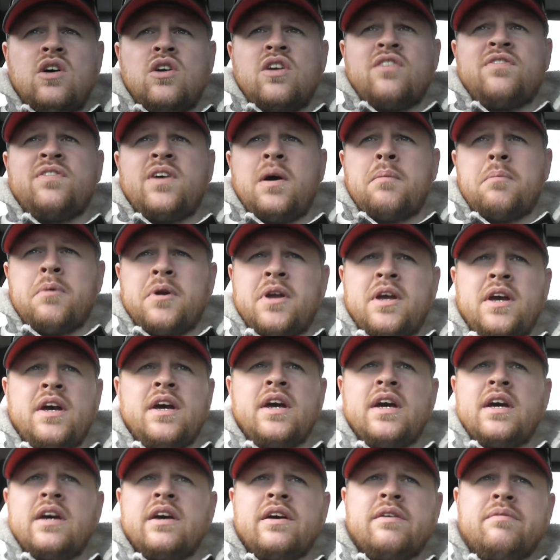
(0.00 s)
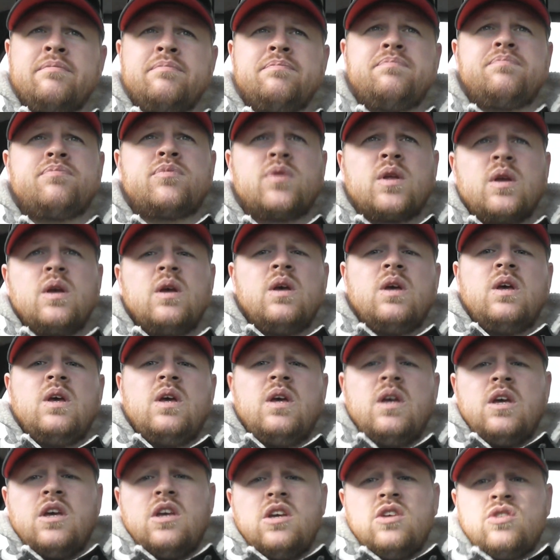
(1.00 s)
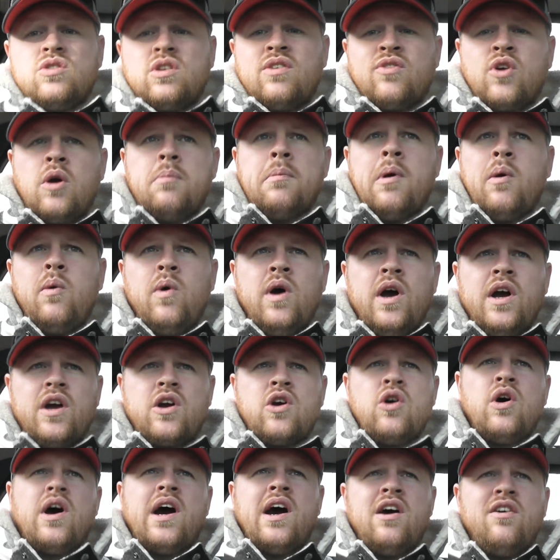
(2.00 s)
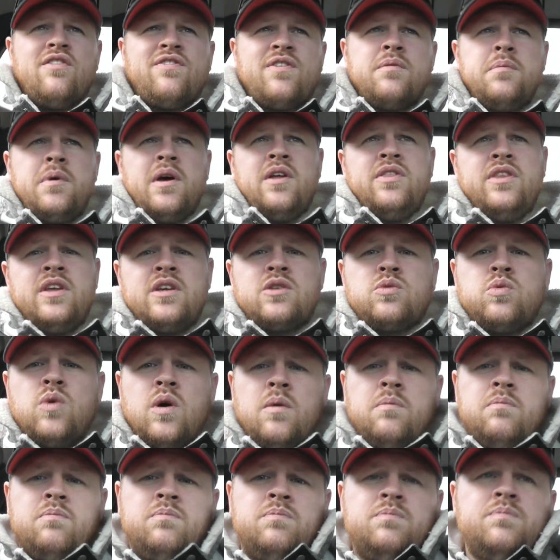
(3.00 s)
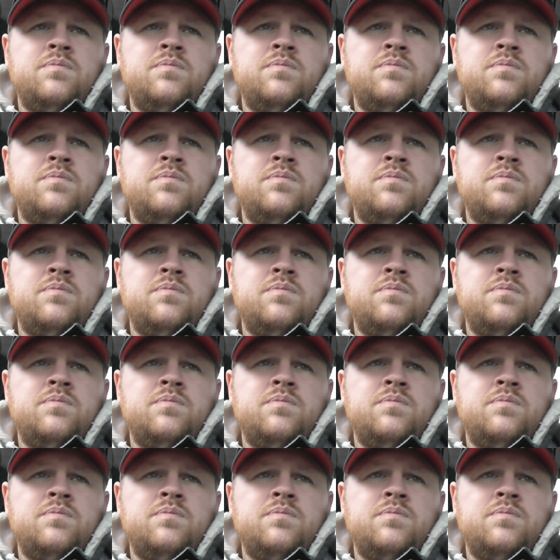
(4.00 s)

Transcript: or a fabricator. So I've got my work cut out for me on this one.